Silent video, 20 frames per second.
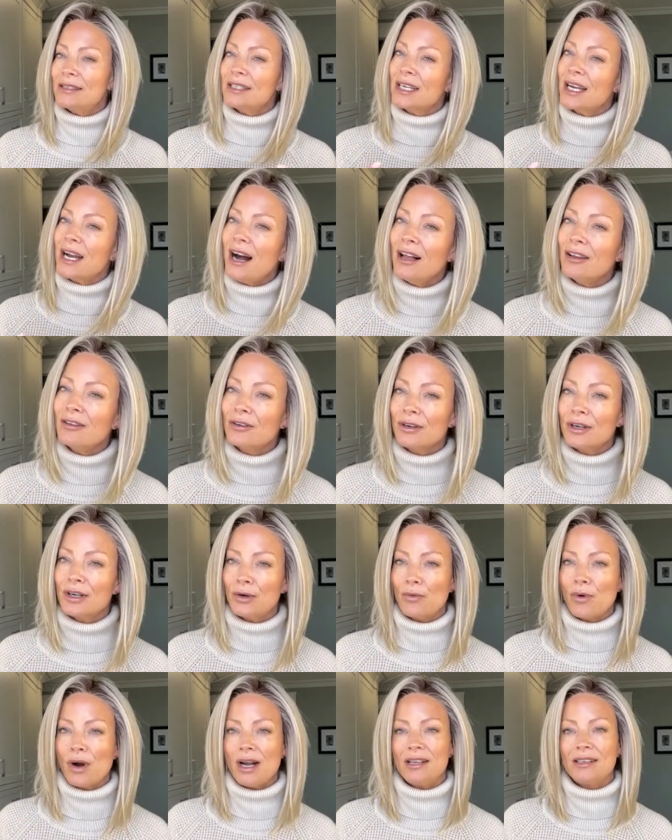the color it
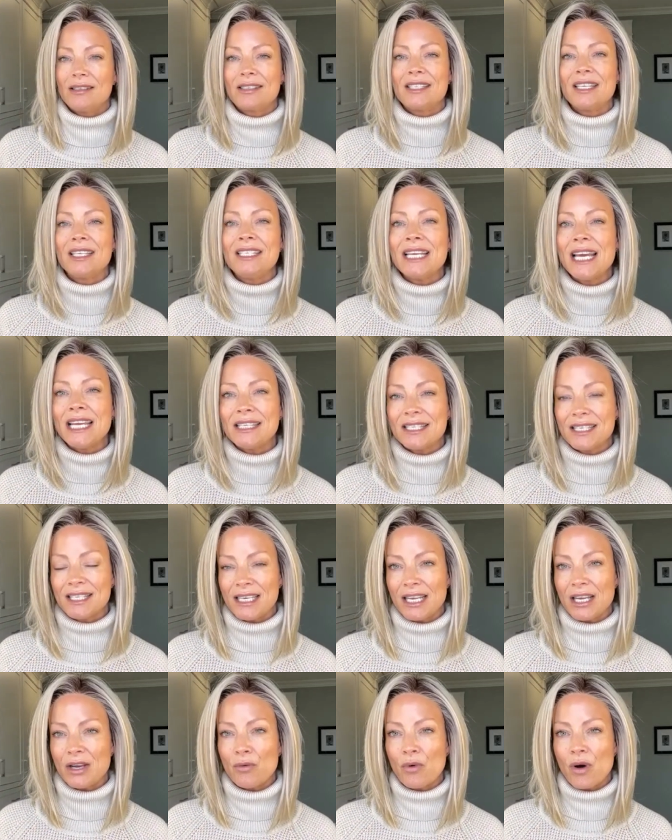was, the
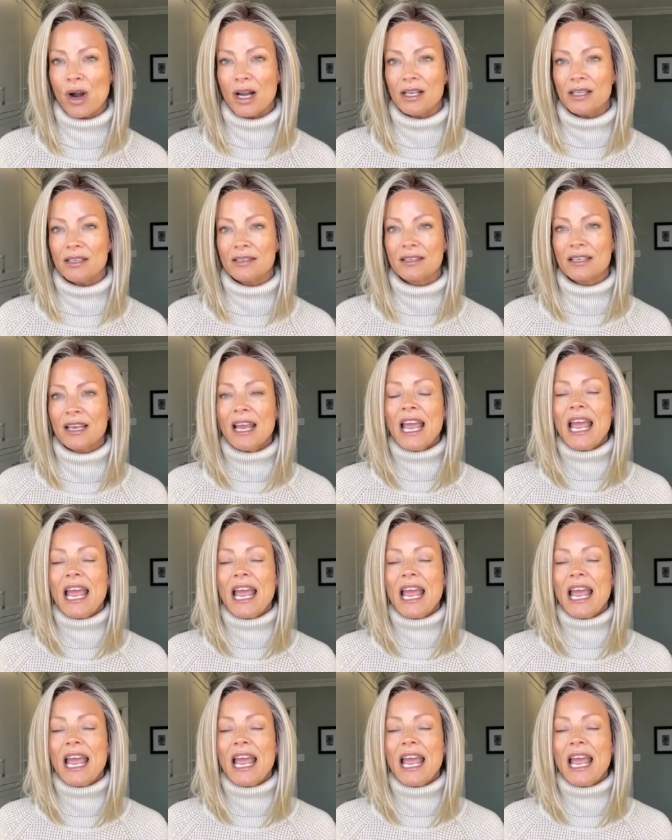density it was,